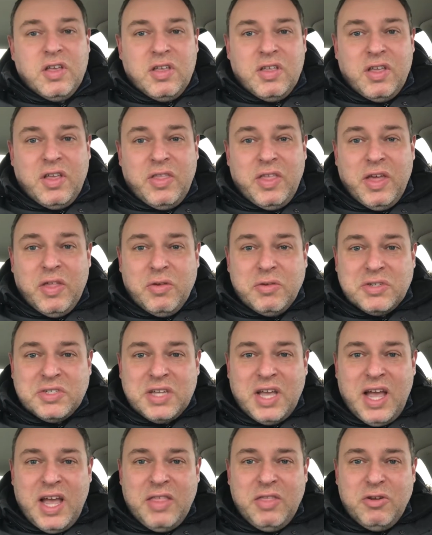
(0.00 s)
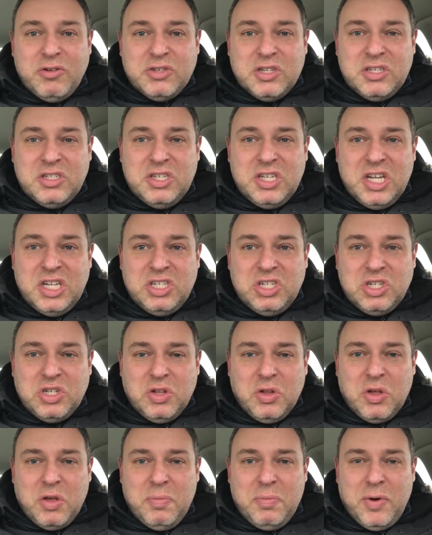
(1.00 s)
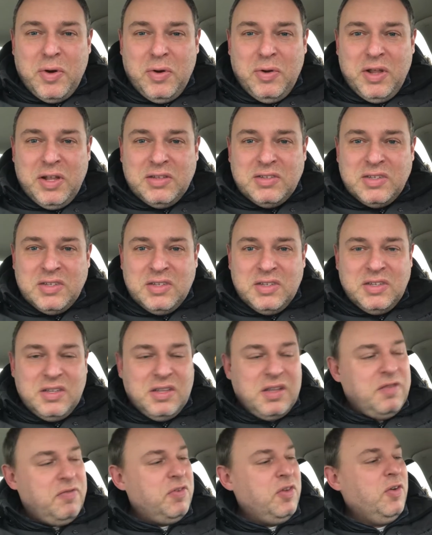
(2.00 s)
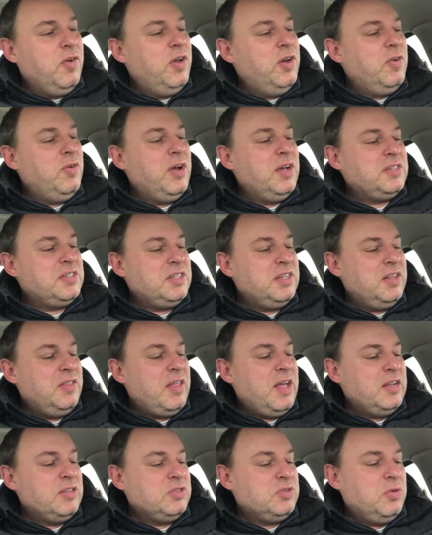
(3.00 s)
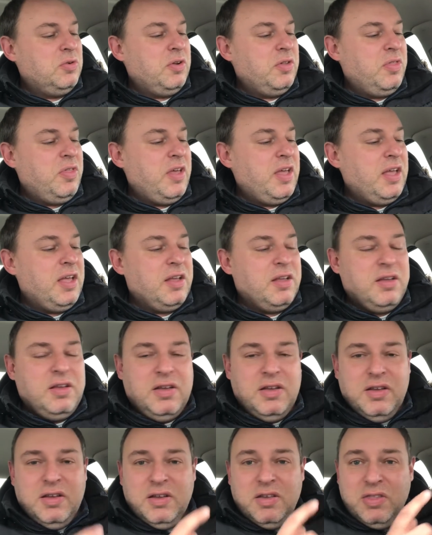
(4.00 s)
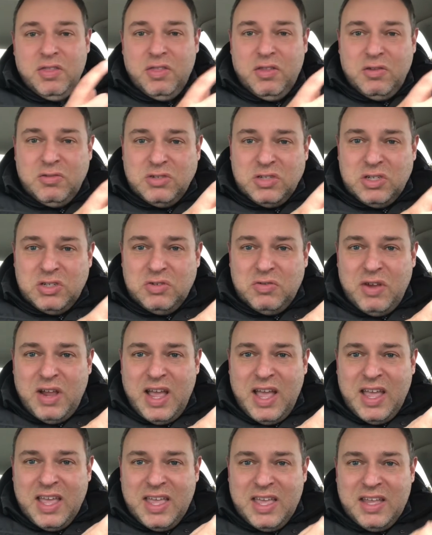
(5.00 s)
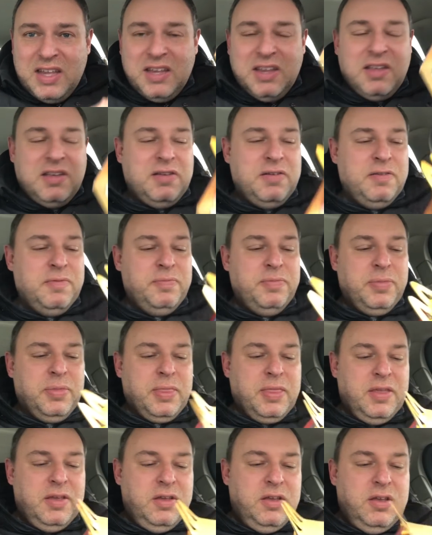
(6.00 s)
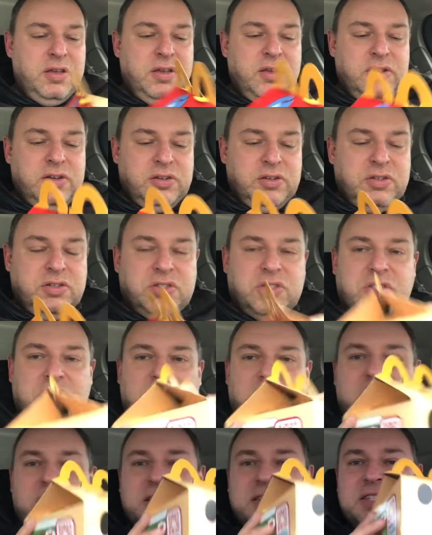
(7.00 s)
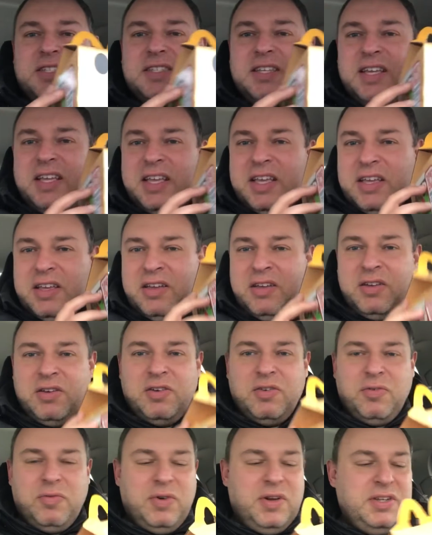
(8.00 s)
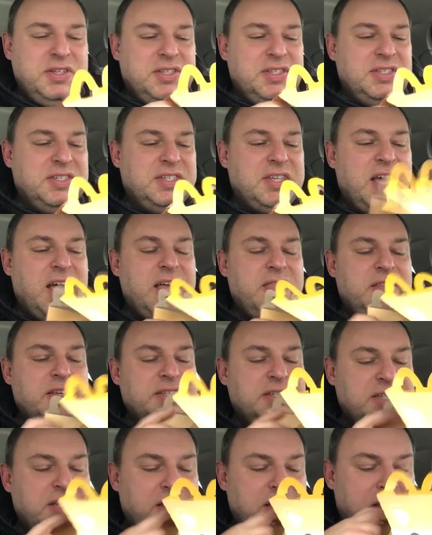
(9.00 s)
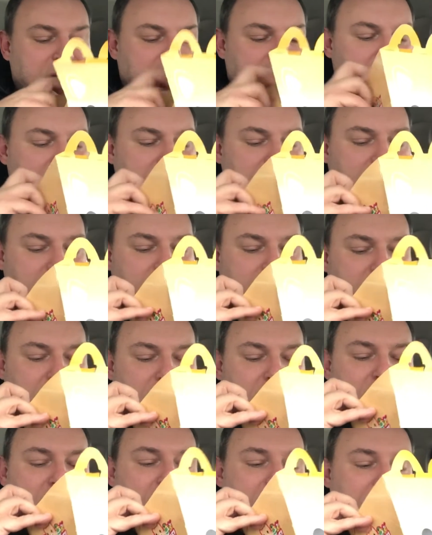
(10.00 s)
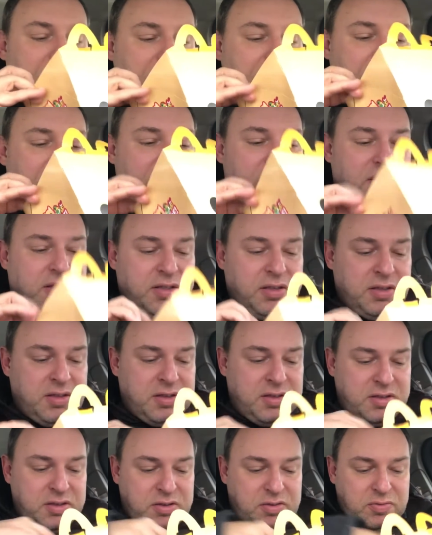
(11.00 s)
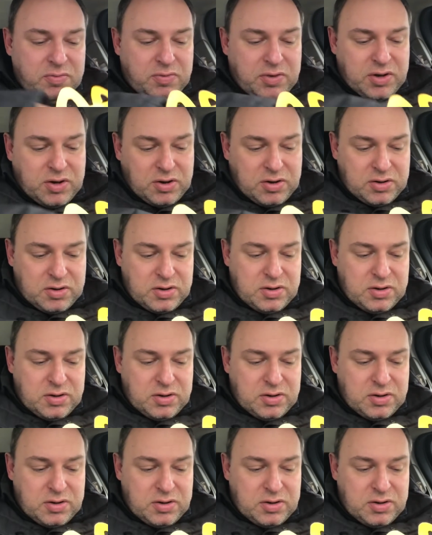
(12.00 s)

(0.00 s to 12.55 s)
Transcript: on the other side, there's a digital component if you're interested in that sort of thing. There's a dragon. So let us see what is inside this Happy Meal, what our